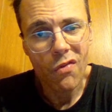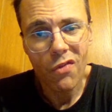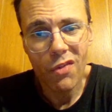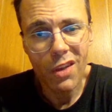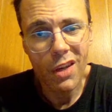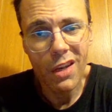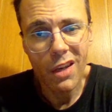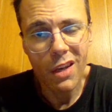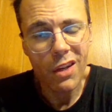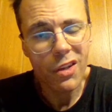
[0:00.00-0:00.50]

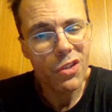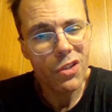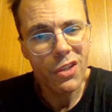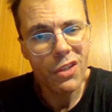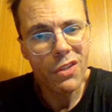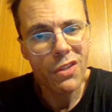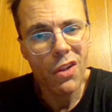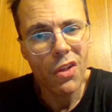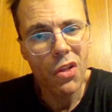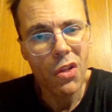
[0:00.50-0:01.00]
they
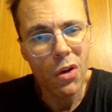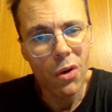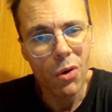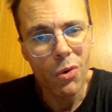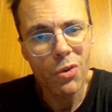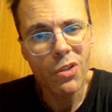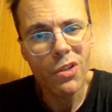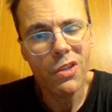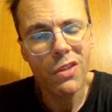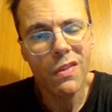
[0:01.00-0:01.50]
assisted
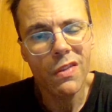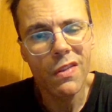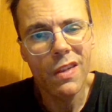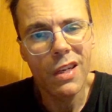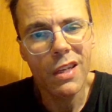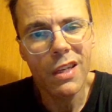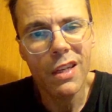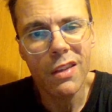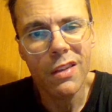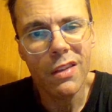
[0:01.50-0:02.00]
those
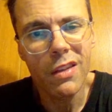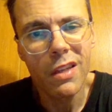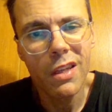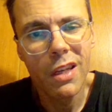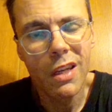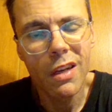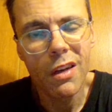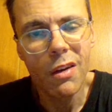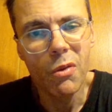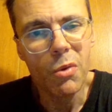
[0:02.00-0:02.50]
that
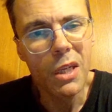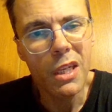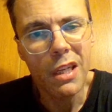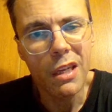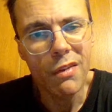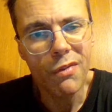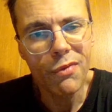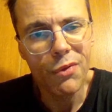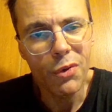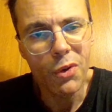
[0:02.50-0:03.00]
we
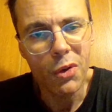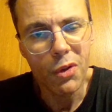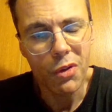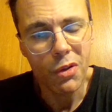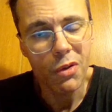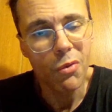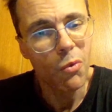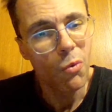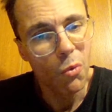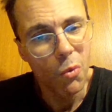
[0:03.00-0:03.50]
have fought
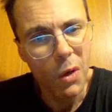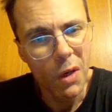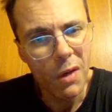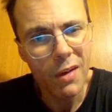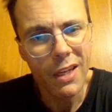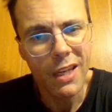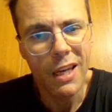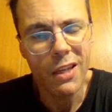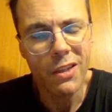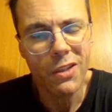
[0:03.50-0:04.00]
war
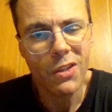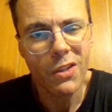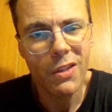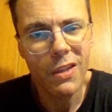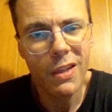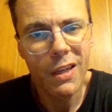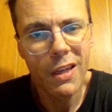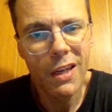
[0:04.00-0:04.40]
against.